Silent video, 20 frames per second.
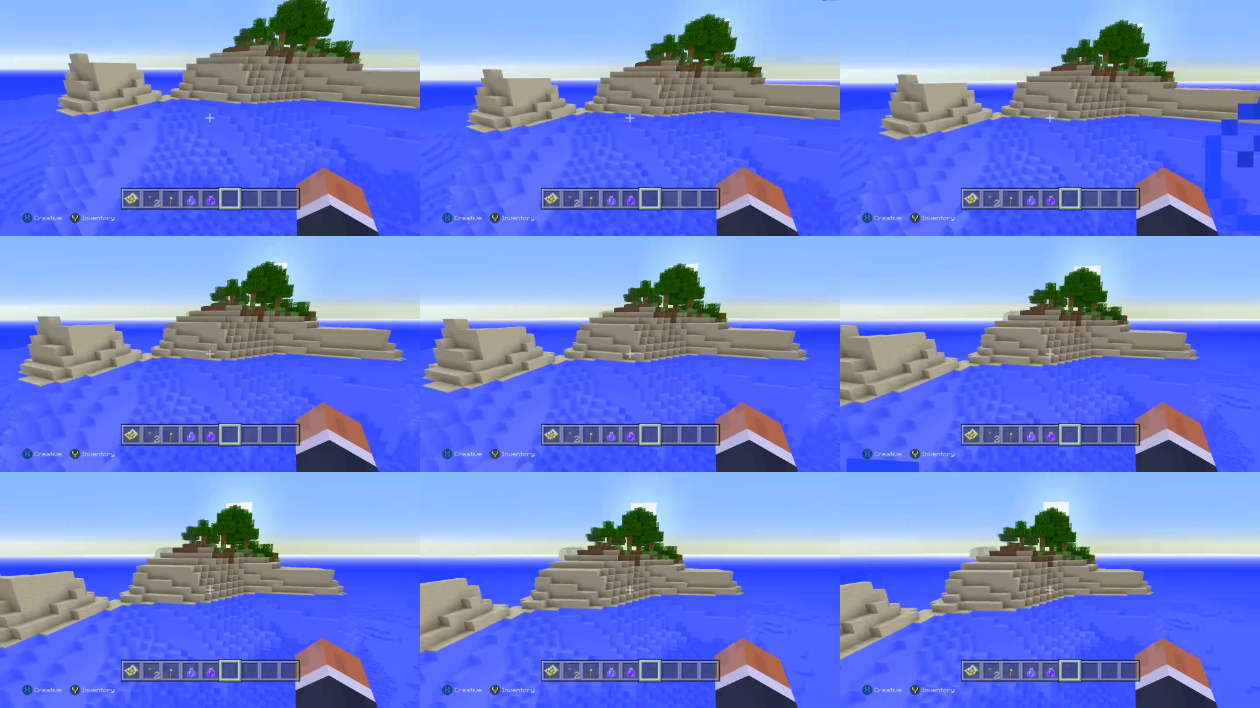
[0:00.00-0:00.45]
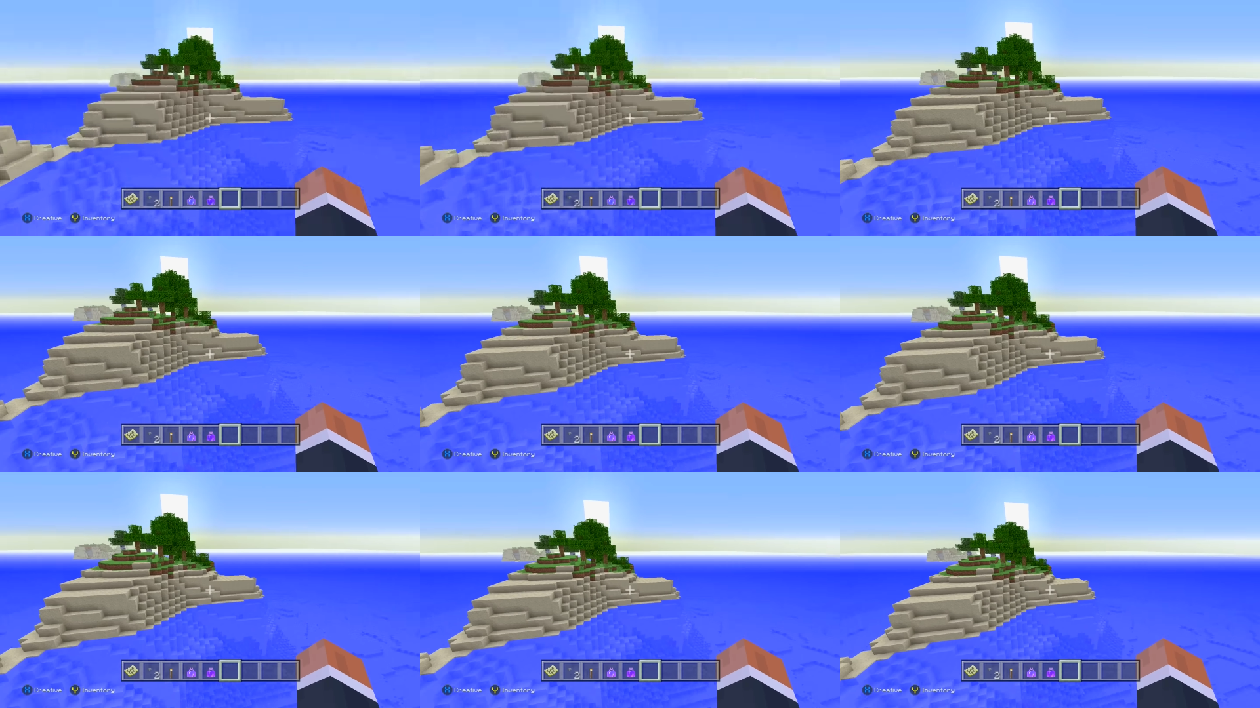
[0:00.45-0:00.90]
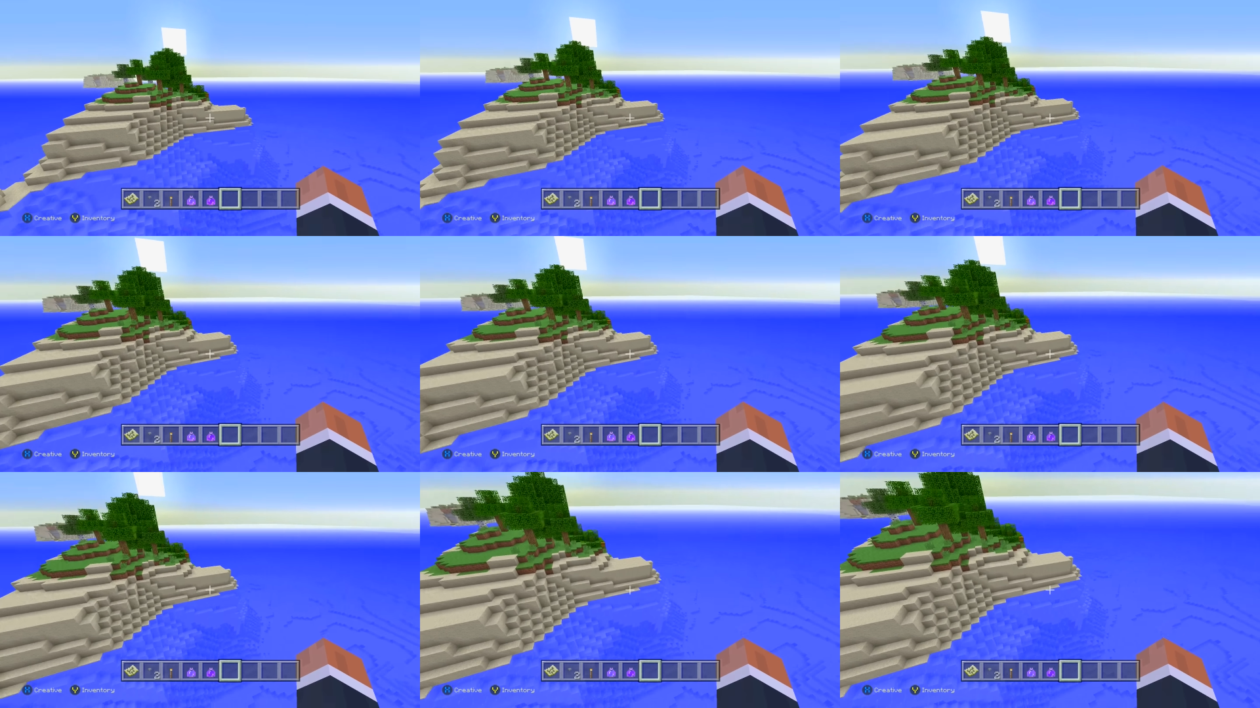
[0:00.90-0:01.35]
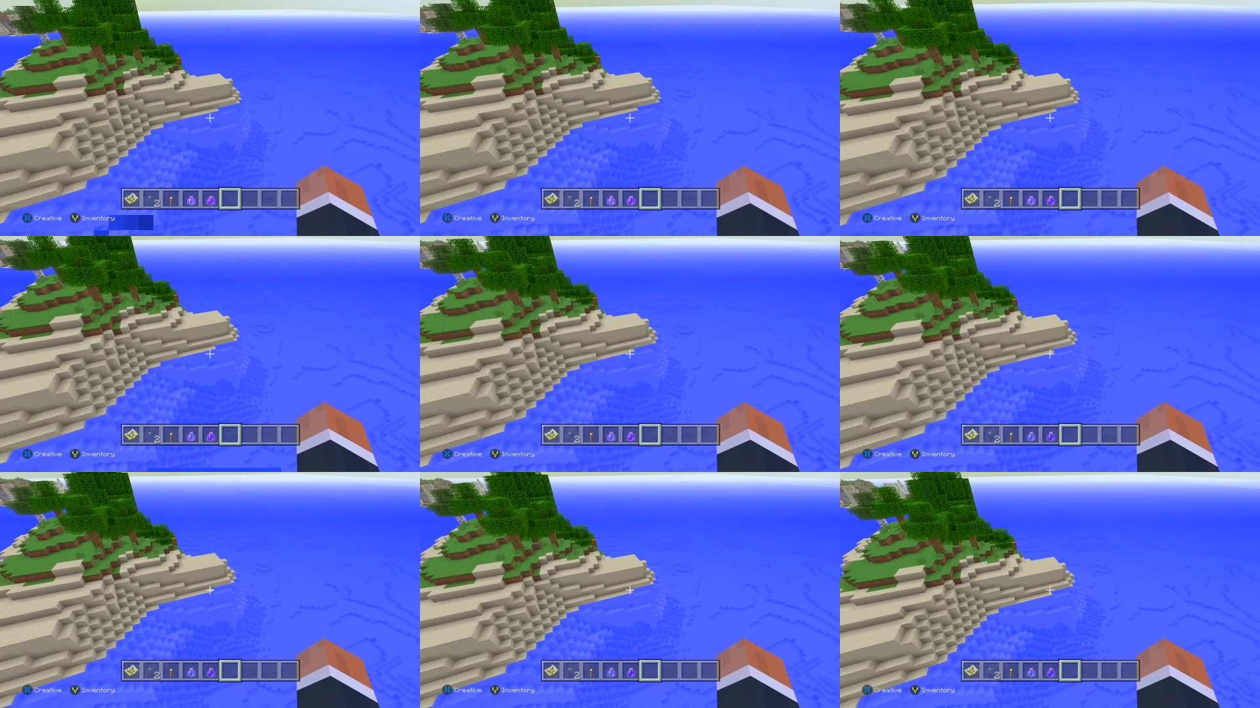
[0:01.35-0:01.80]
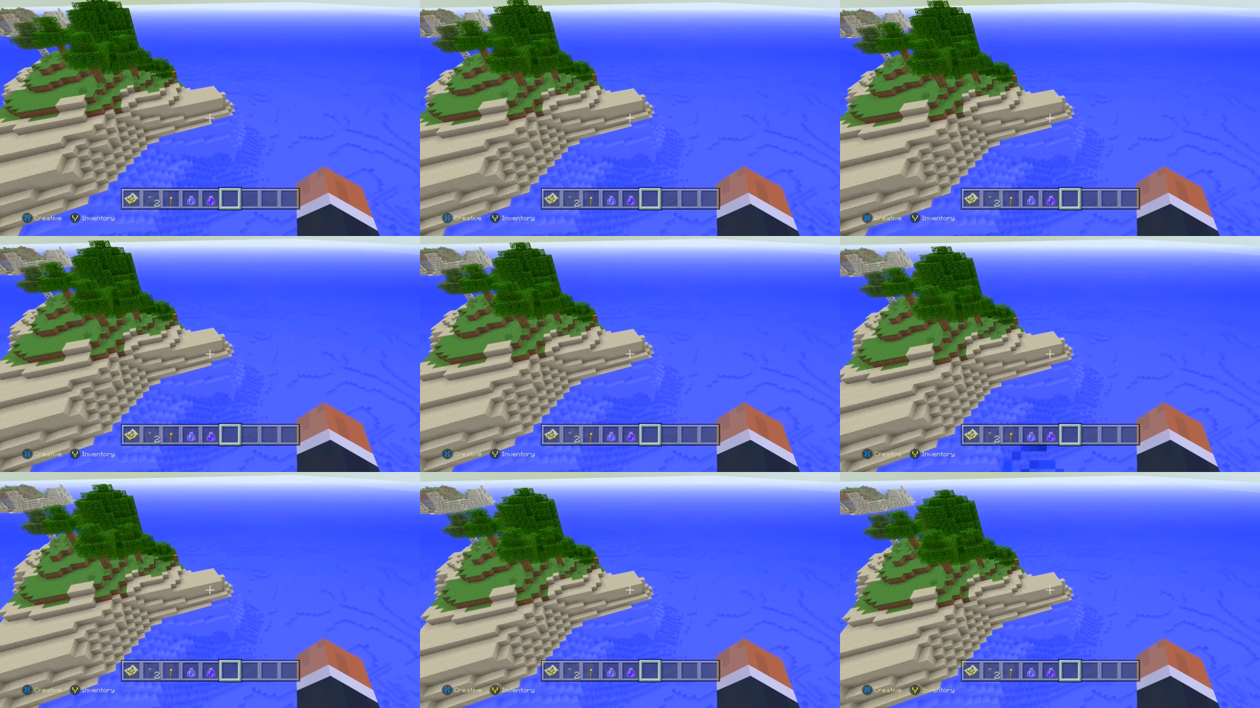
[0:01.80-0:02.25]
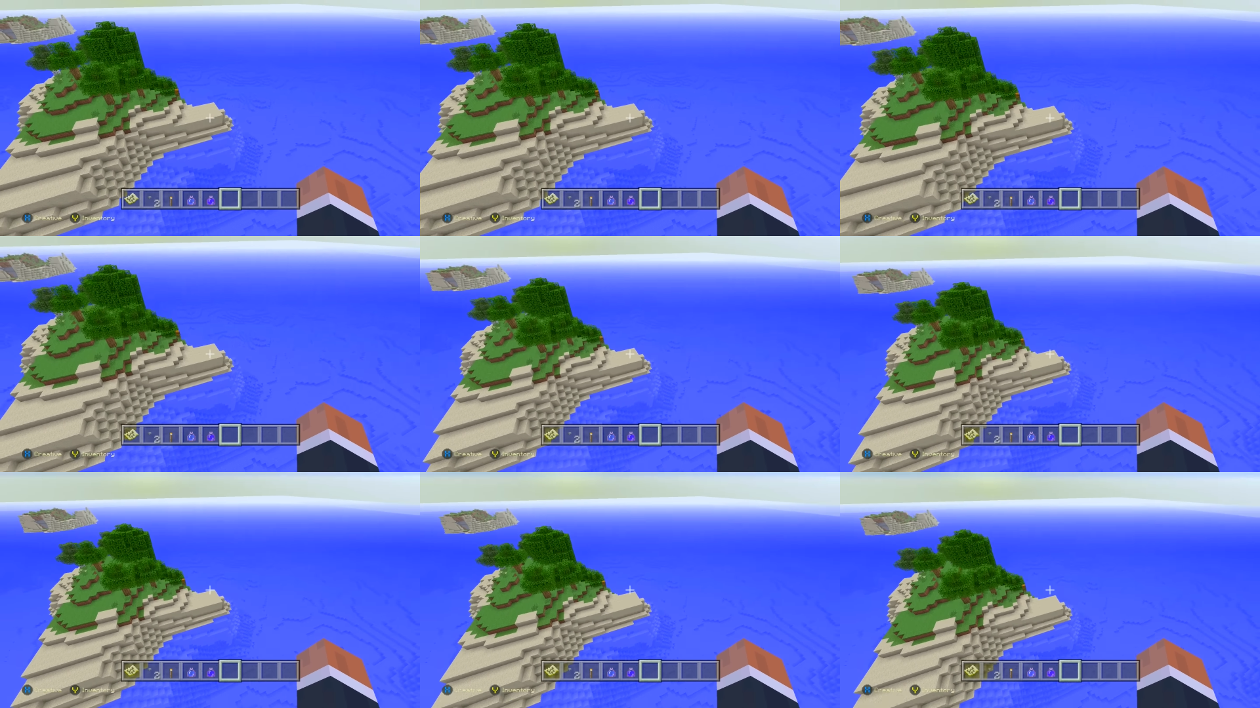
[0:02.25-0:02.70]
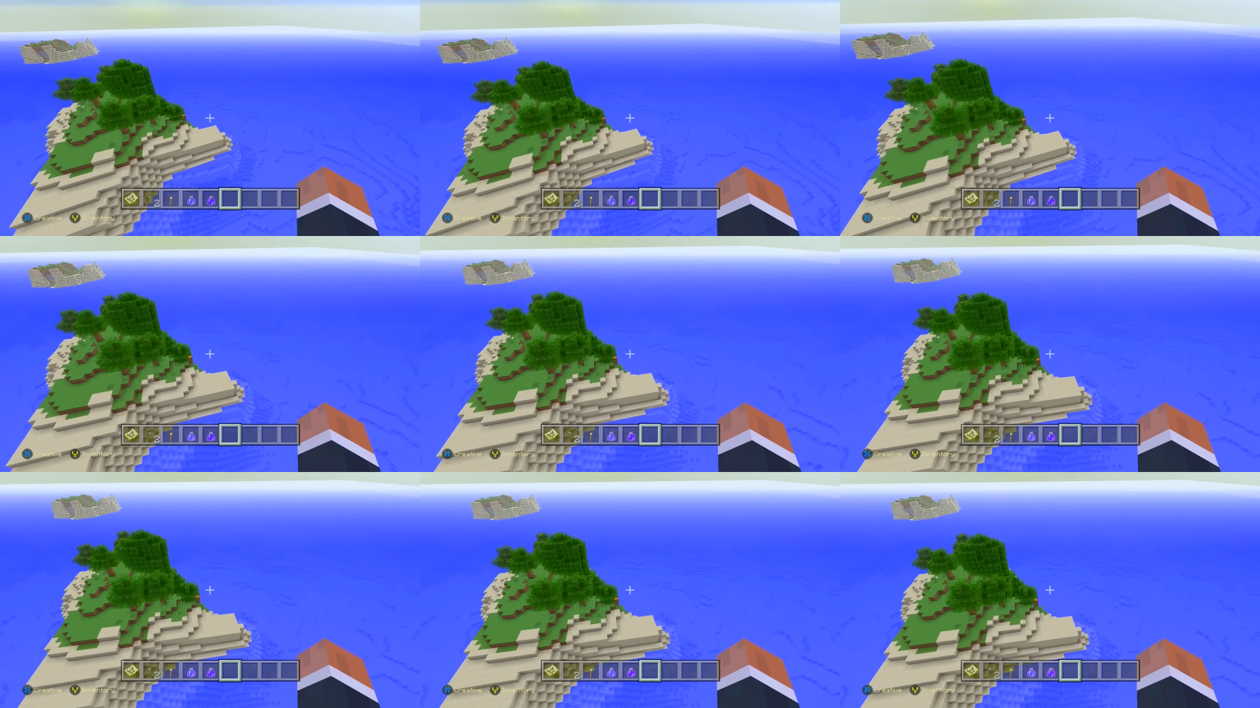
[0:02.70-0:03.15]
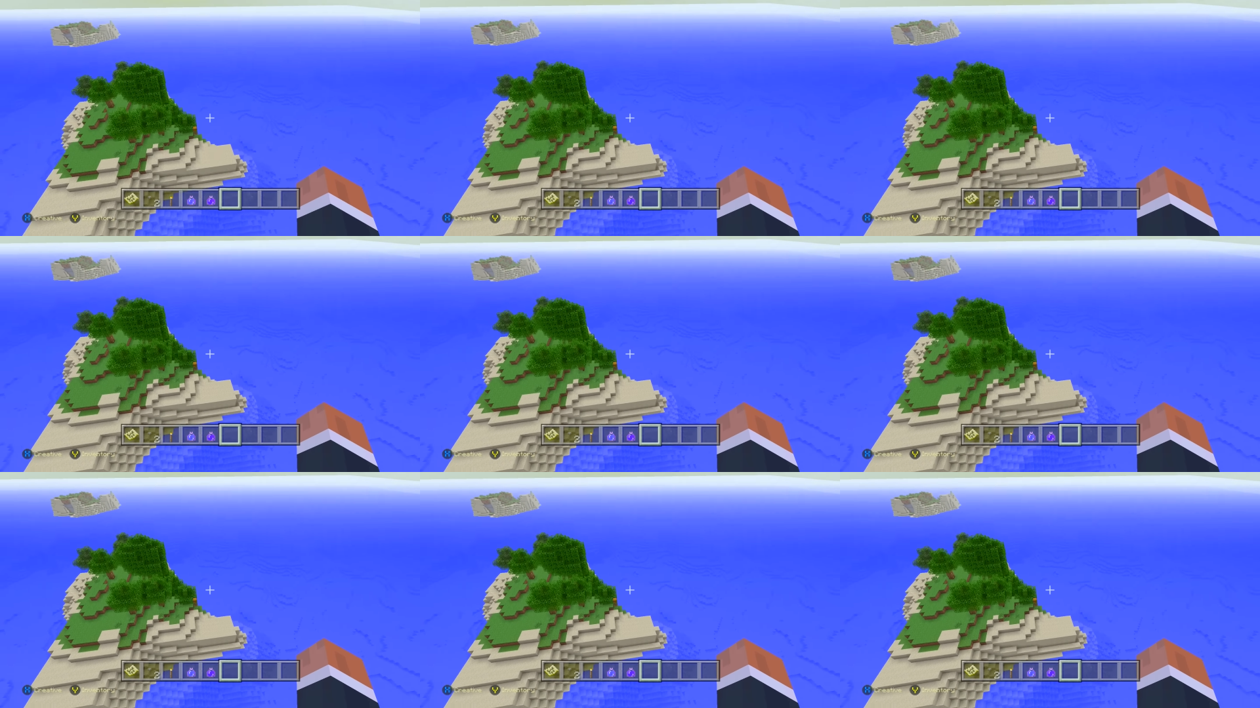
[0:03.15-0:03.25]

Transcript: No face is visible, so there are no lips to read.